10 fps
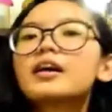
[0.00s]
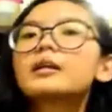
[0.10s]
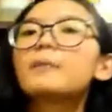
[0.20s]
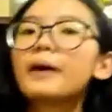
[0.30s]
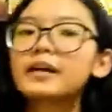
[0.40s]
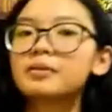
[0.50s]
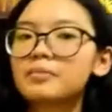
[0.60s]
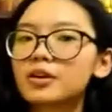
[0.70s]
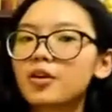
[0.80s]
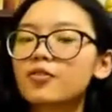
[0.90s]
The
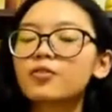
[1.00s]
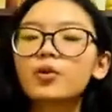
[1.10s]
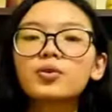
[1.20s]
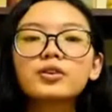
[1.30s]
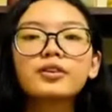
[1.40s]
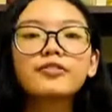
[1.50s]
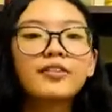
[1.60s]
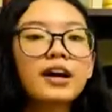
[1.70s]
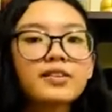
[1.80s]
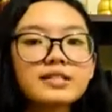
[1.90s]
pandemic of
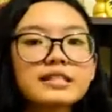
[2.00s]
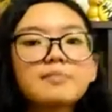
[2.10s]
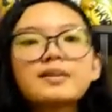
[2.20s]
coronavirus that